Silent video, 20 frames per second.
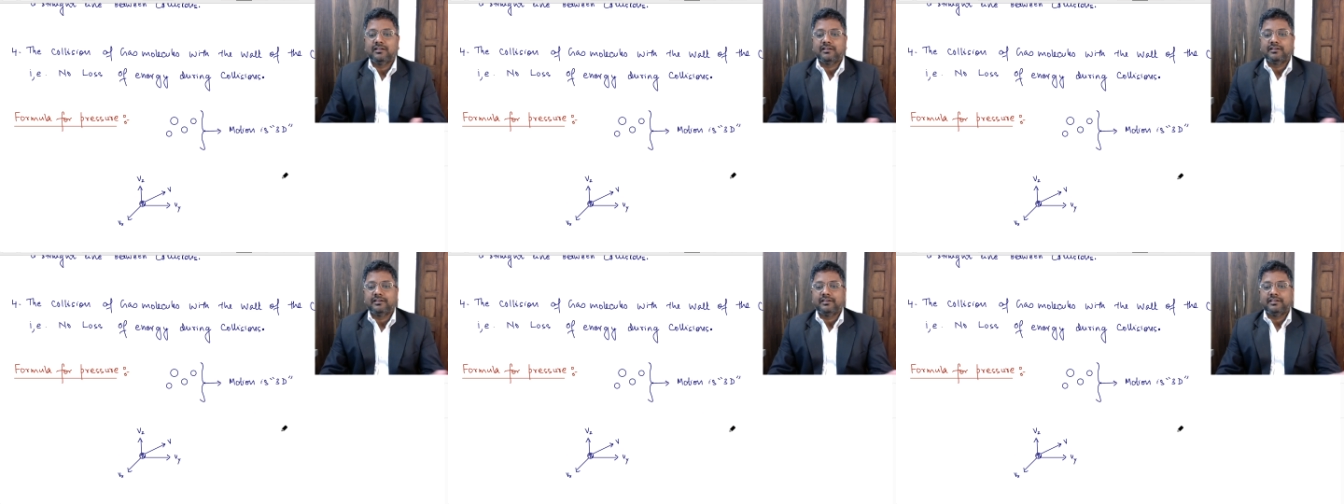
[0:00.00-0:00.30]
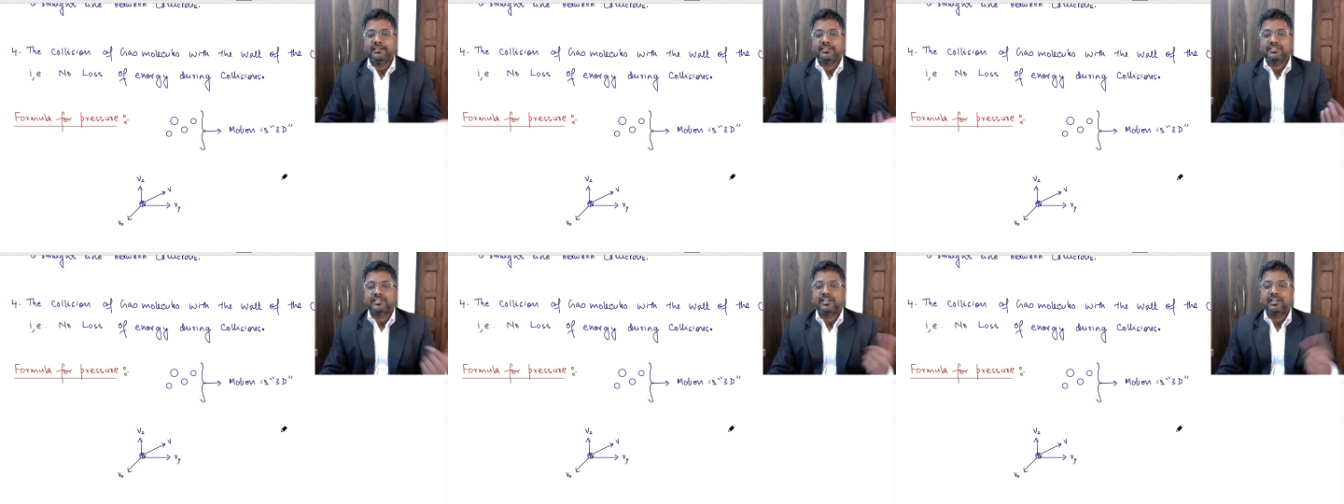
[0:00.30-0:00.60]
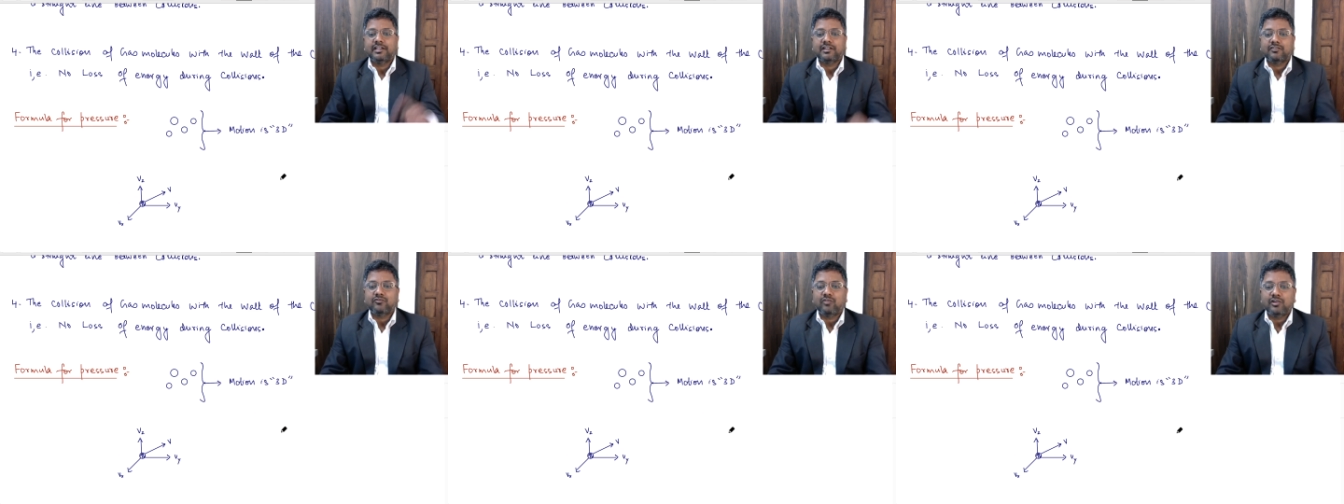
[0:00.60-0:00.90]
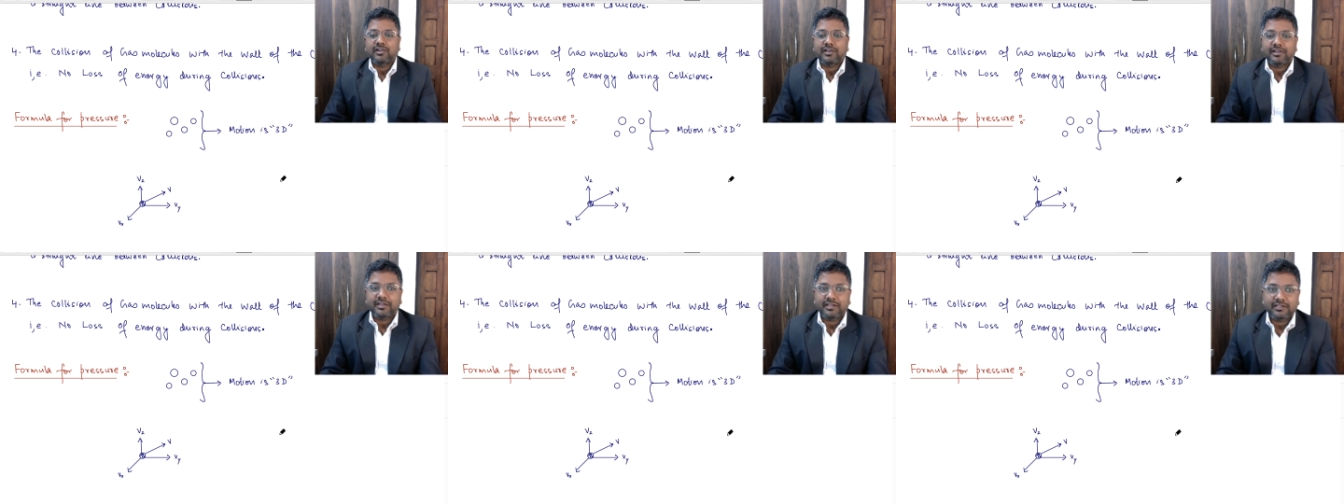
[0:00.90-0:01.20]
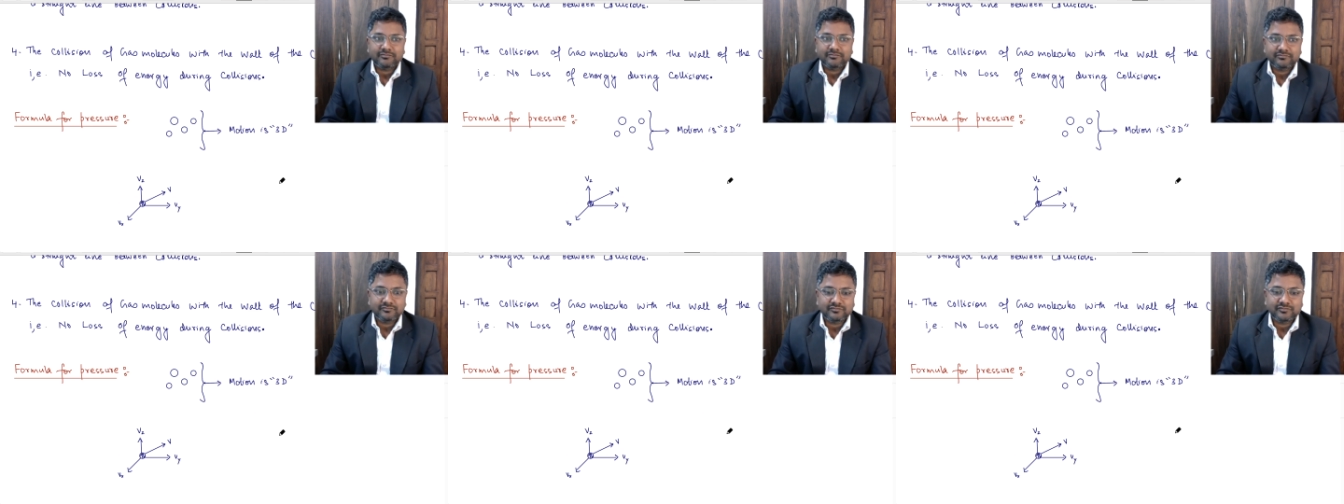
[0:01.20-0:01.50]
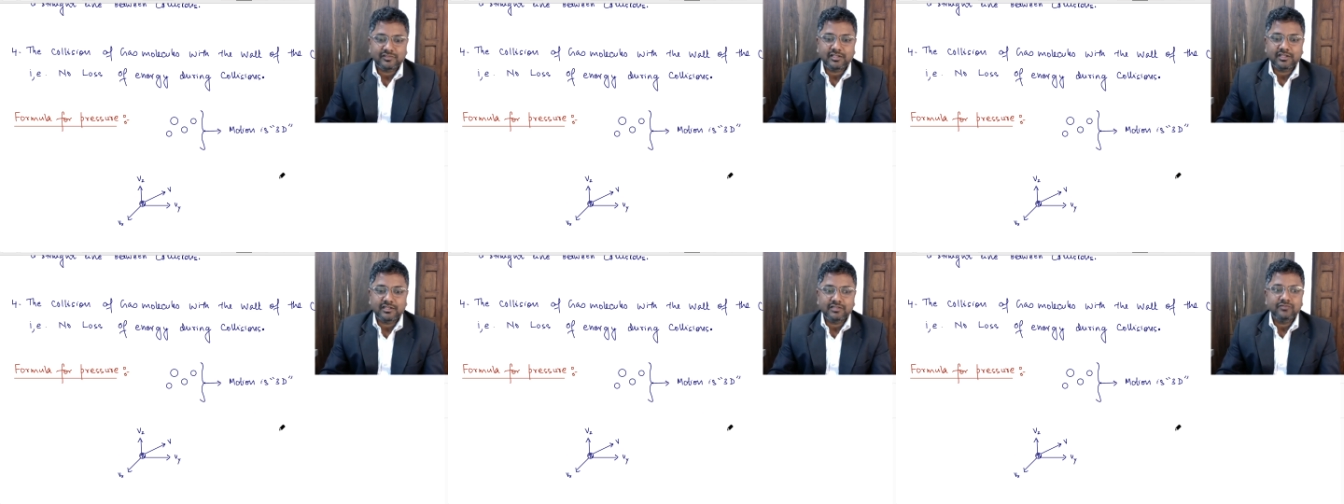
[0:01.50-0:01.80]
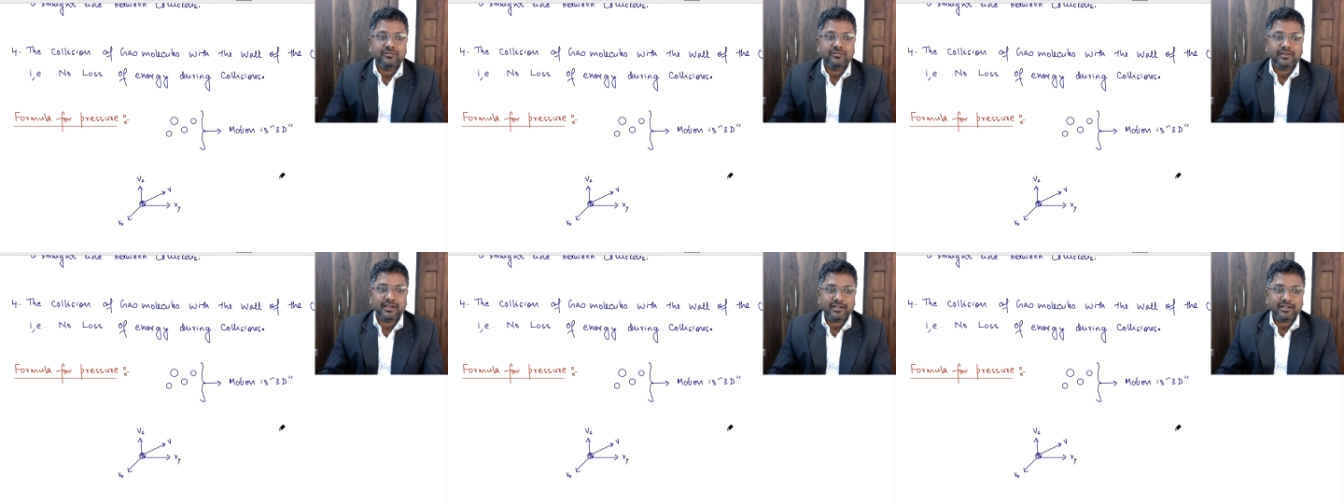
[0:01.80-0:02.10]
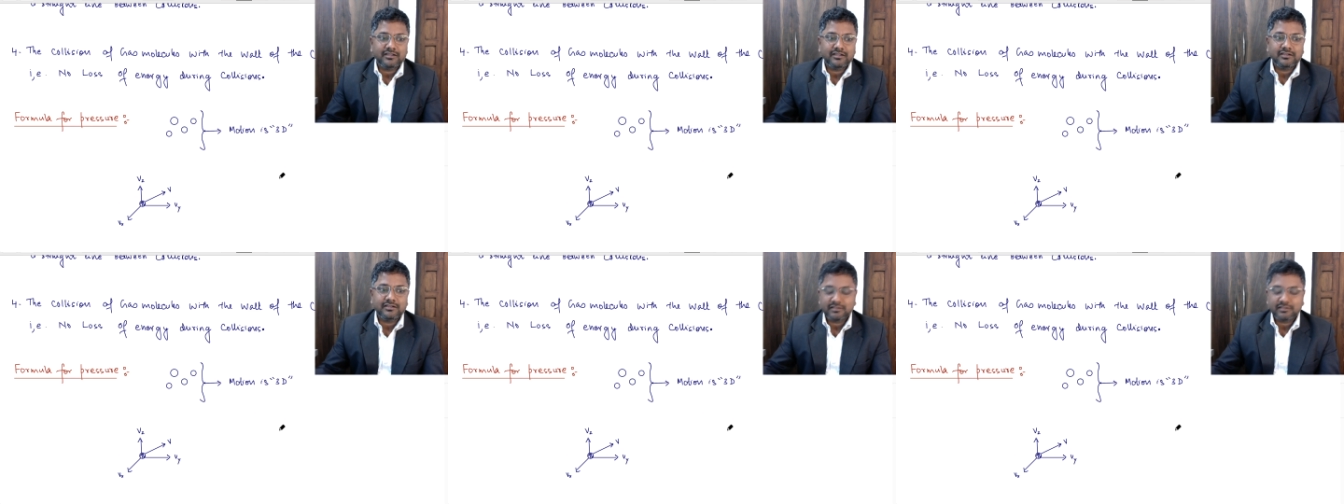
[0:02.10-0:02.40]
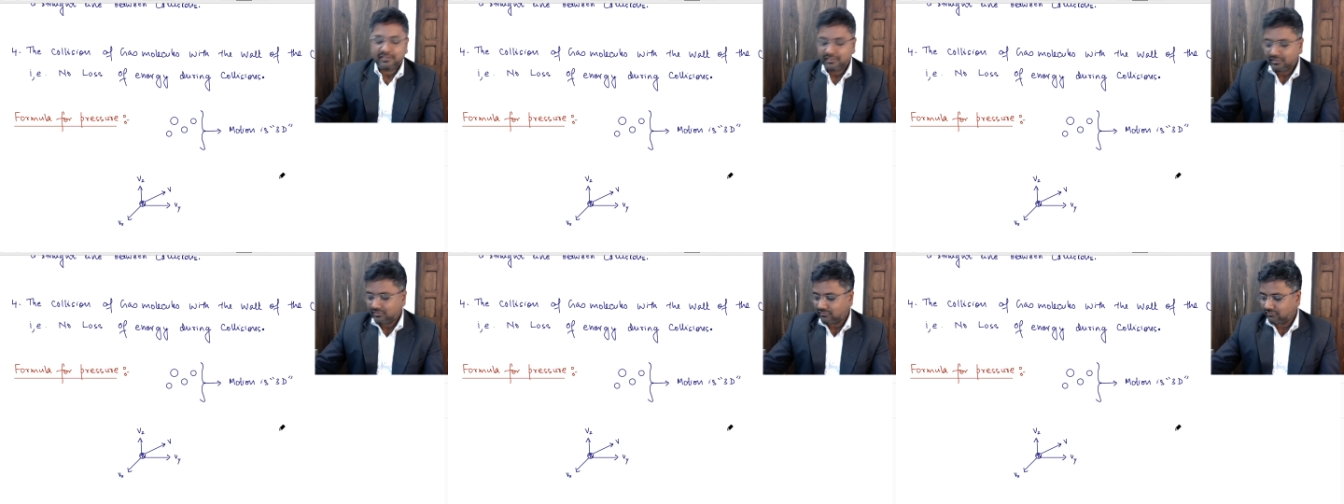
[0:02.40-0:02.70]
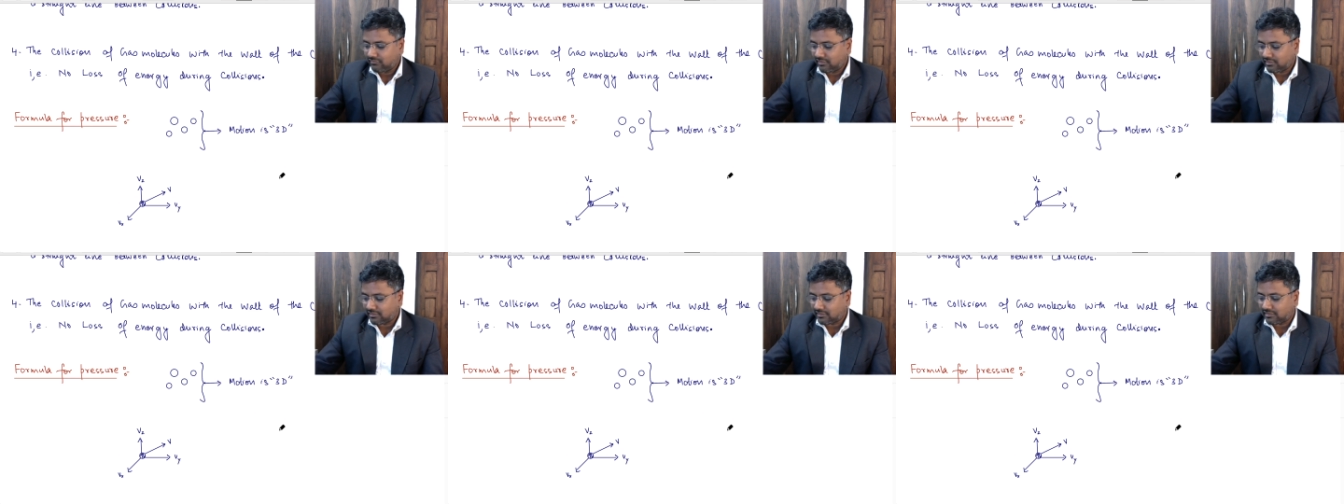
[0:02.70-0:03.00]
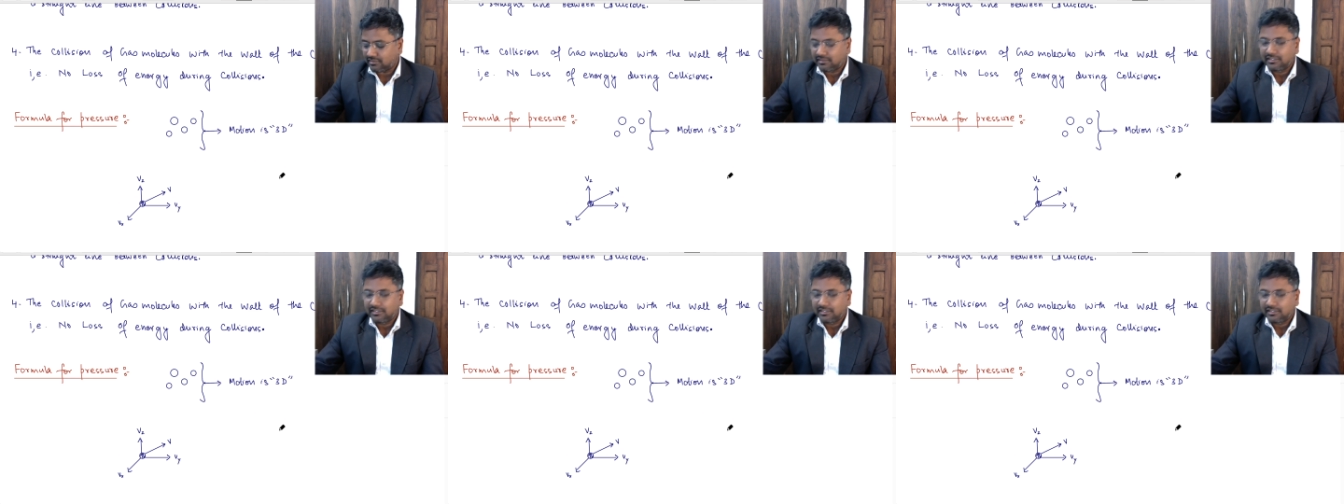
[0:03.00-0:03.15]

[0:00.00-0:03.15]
Scalar quantity, then you get what?